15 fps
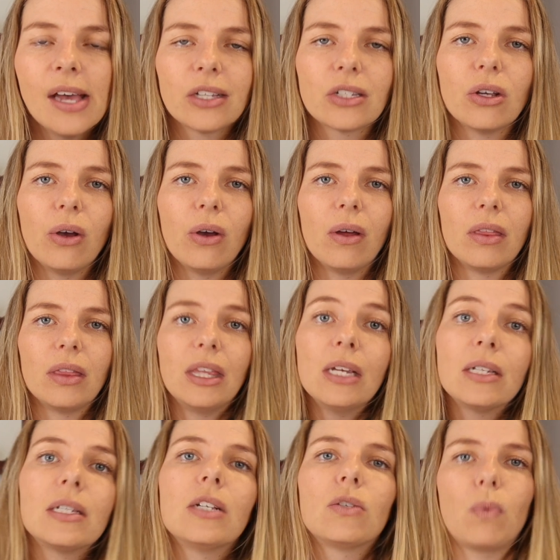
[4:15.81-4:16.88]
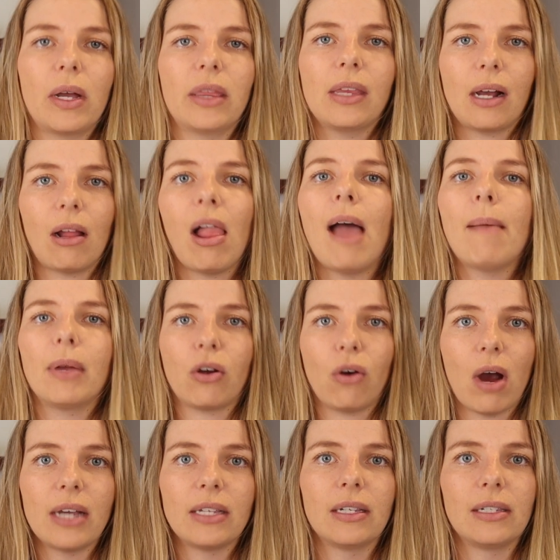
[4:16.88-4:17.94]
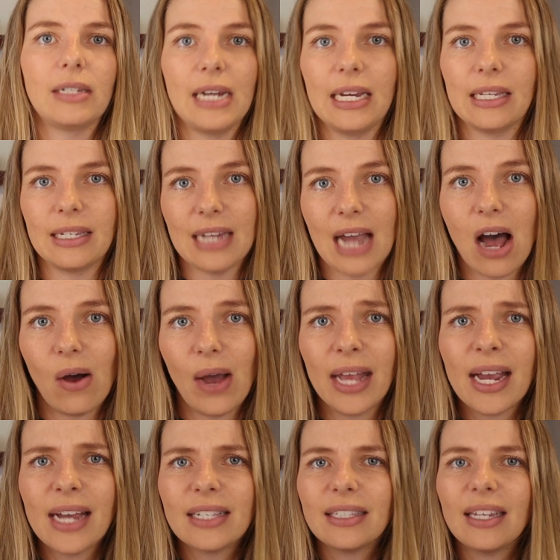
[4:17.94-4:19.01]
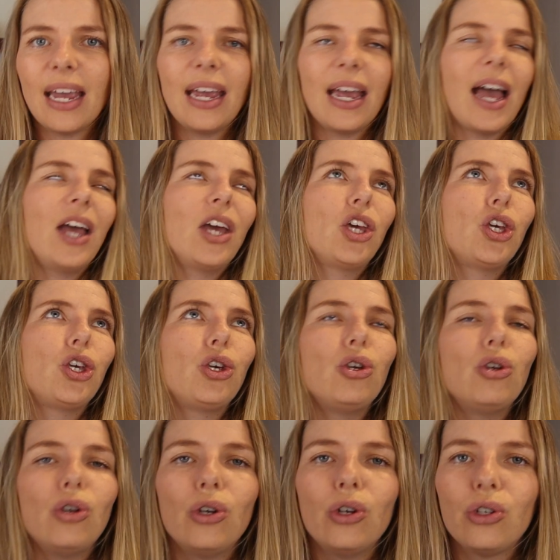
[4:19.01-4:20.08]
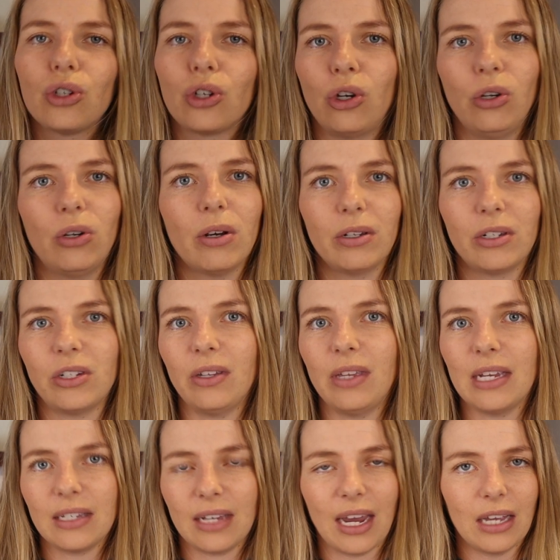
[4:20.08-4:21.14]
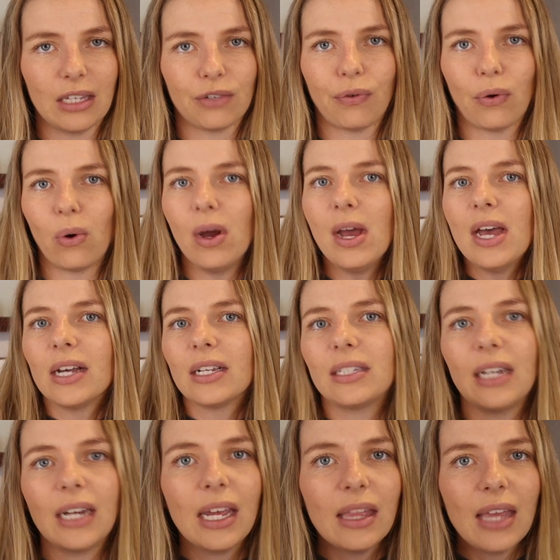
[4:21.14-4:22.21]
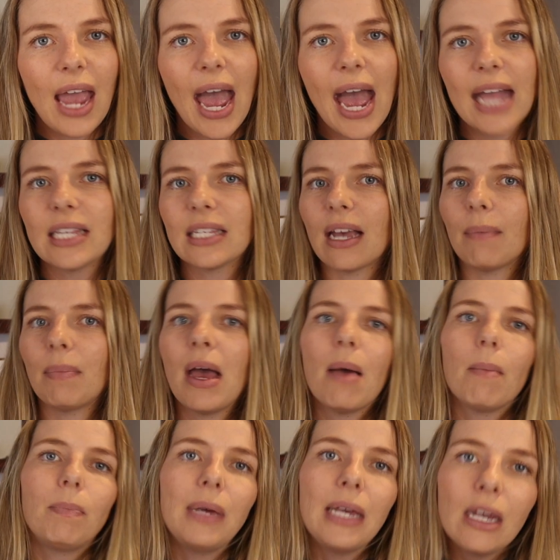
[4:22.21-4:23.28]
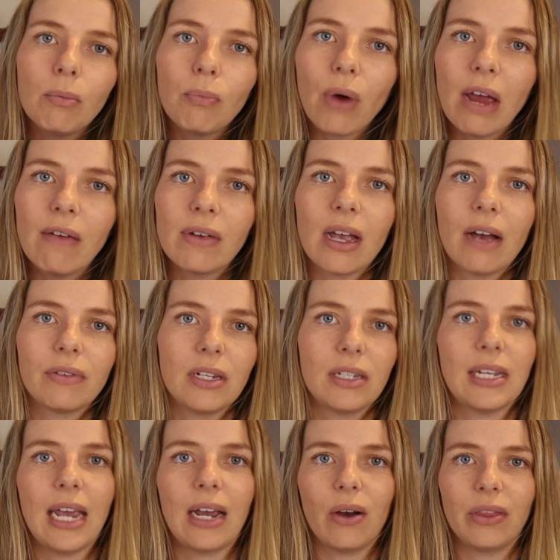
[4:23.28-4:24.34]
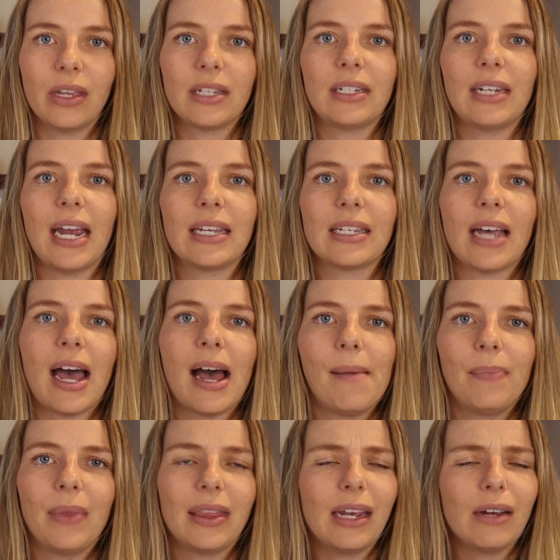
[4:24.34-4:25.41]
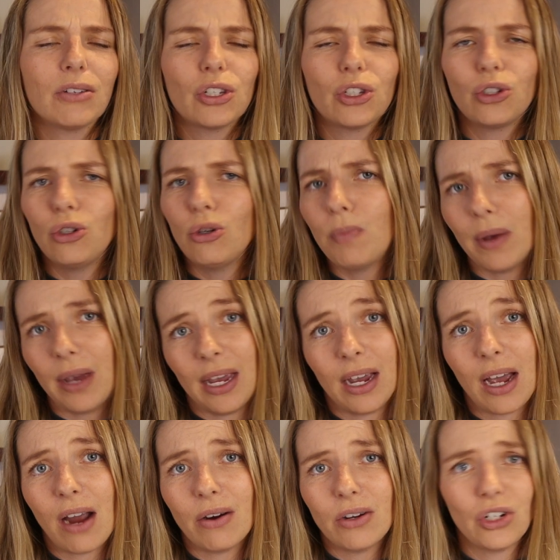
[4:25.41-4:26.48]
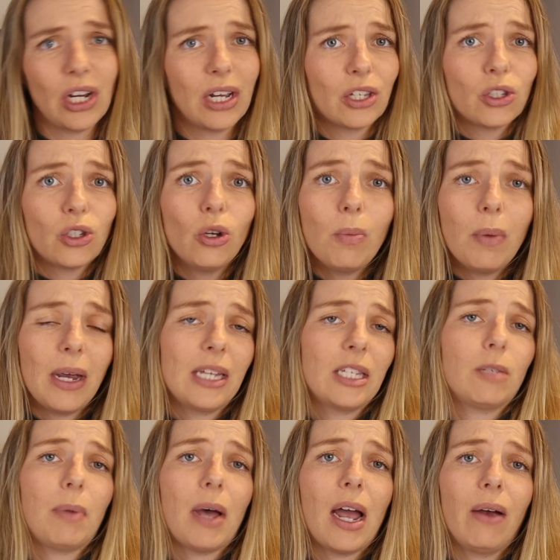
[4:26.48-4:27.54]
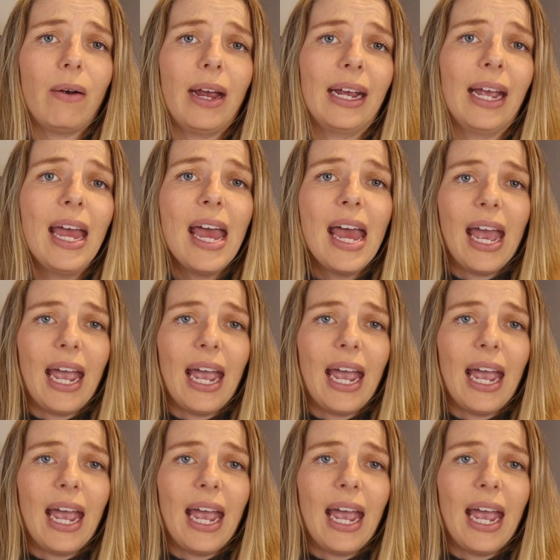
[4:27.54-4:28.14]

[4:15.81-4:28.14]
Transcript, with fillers: So, this is what the climate crisis needs now. And I say a huge kudos to these kids for sticking their hands up, being brave enough to take on the state. Um, they're super encouraging, super inspiring.